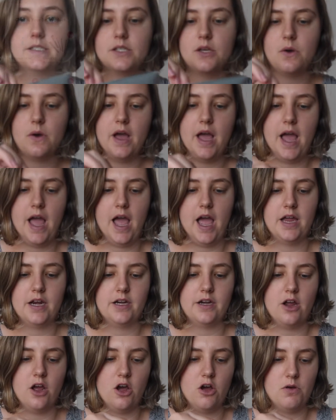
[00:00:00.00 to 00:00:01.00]
go ahead
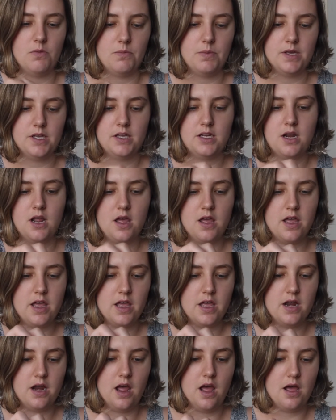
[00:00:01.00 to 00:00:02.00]
and open
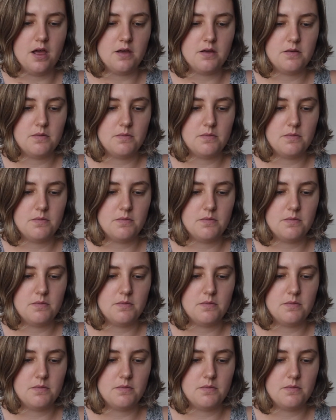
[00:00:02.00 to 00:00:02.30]
it up.